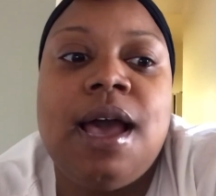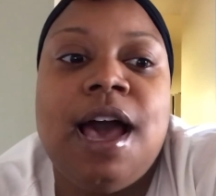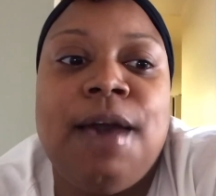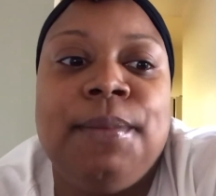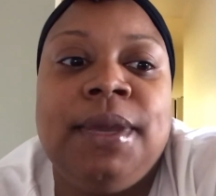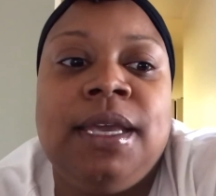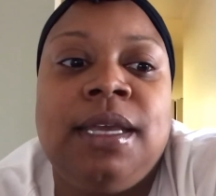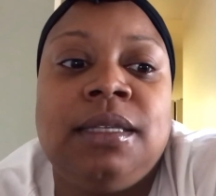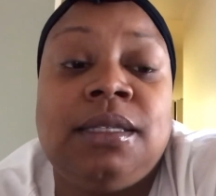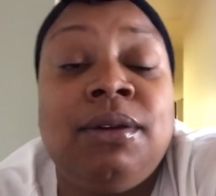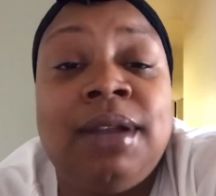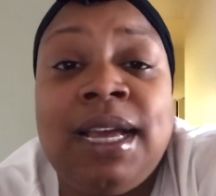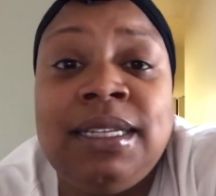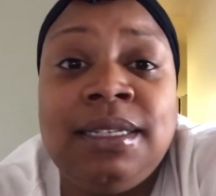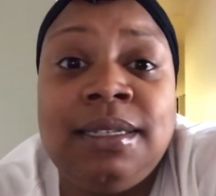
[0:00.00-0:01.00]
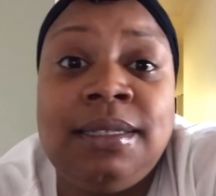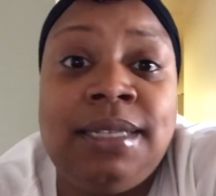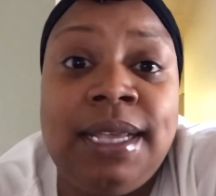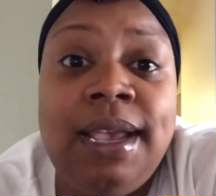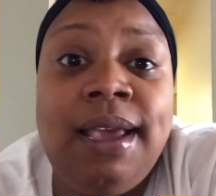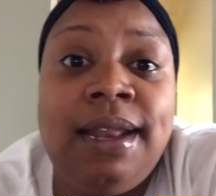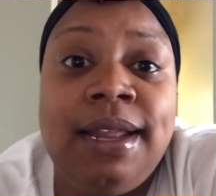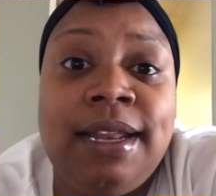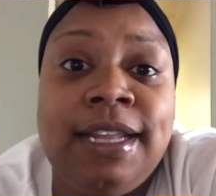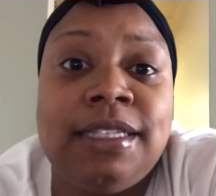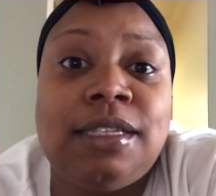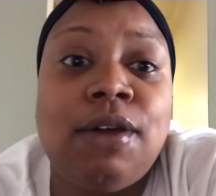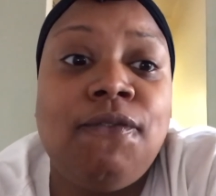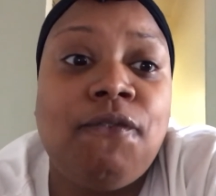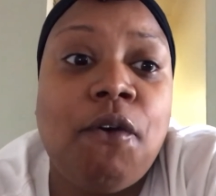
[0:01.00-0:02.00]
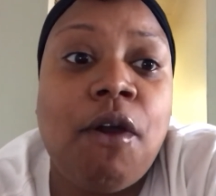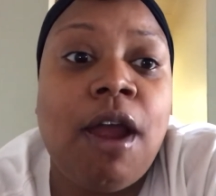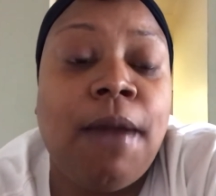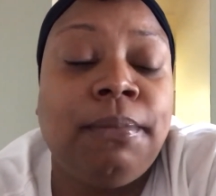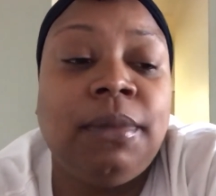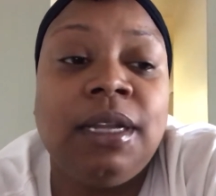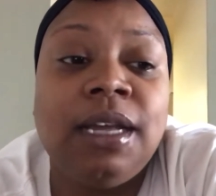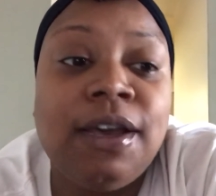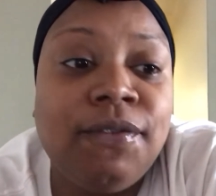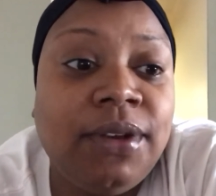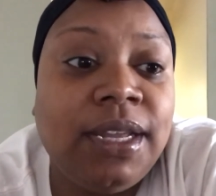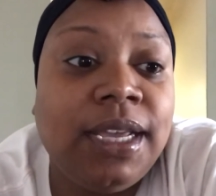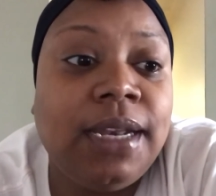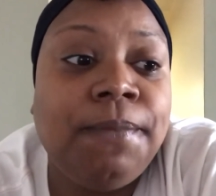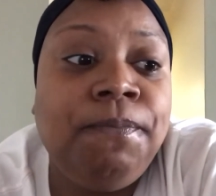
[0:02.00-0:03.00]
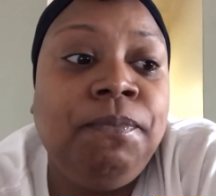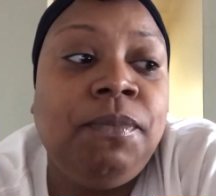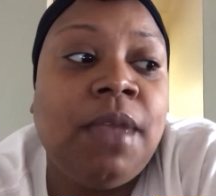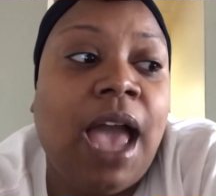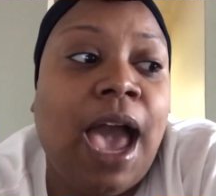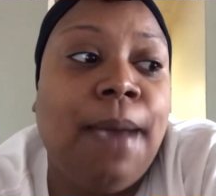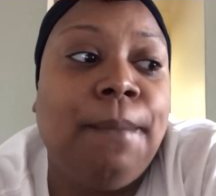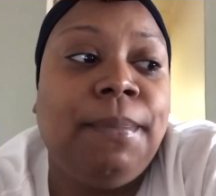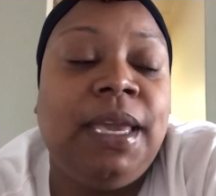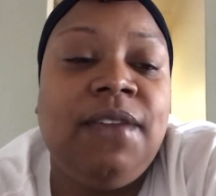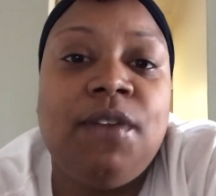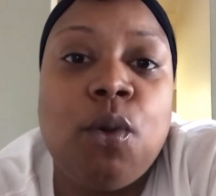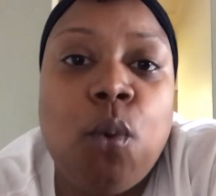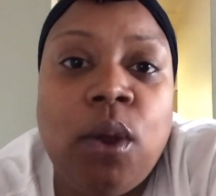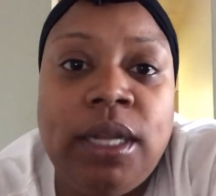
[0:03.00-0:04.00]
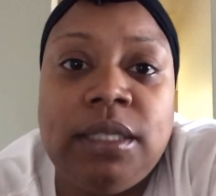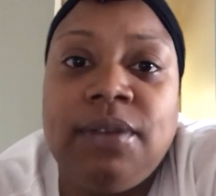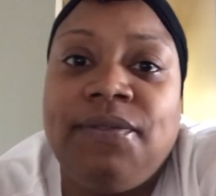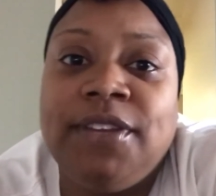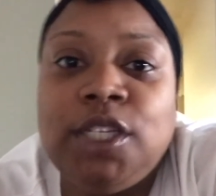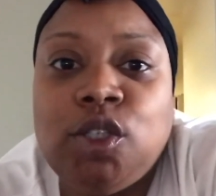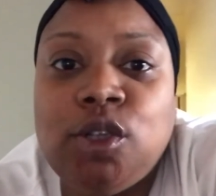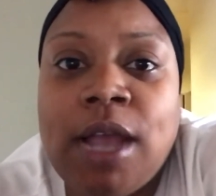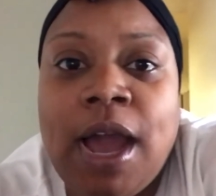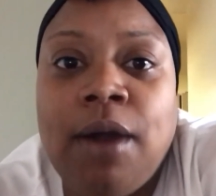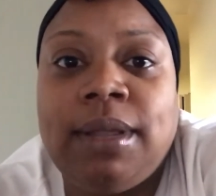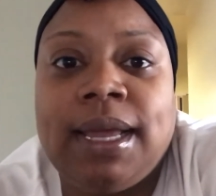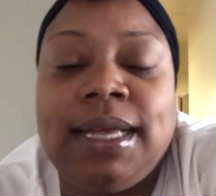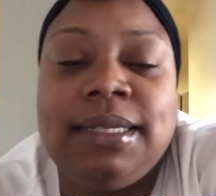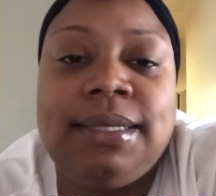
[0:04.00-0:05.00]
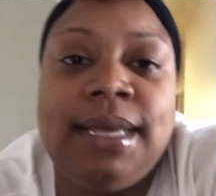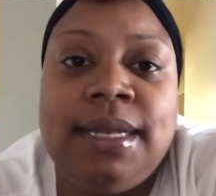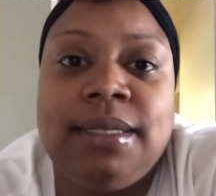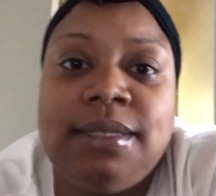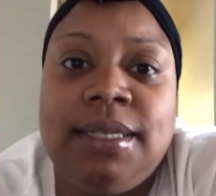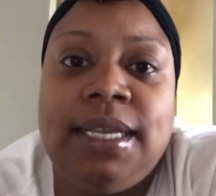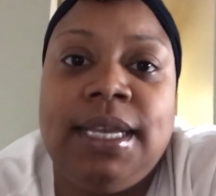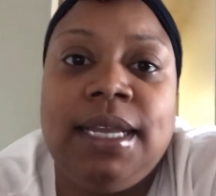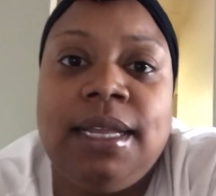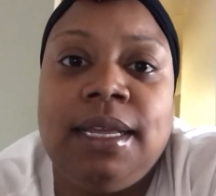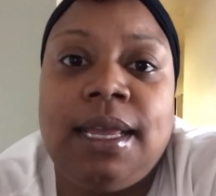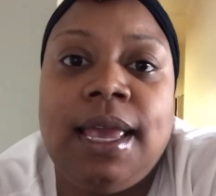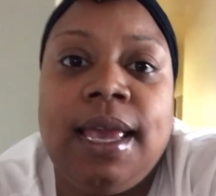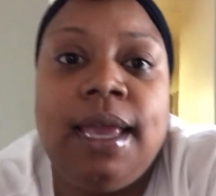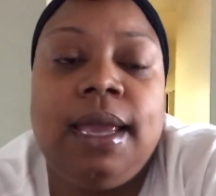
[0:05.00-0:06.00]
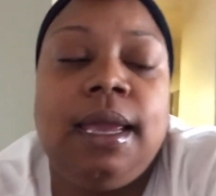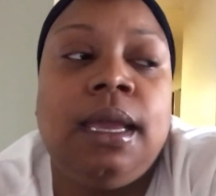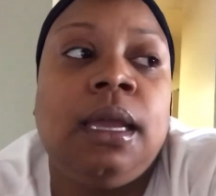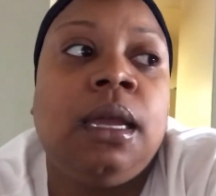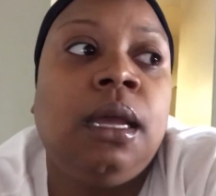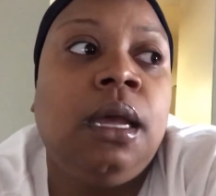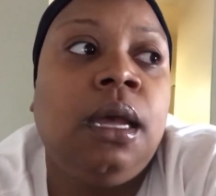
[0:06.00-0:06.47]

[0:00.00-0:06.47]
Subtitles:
I mean, so, and I just did it. And so far, I'm loving it. I'm even wanting to venture out, like I said, into getting a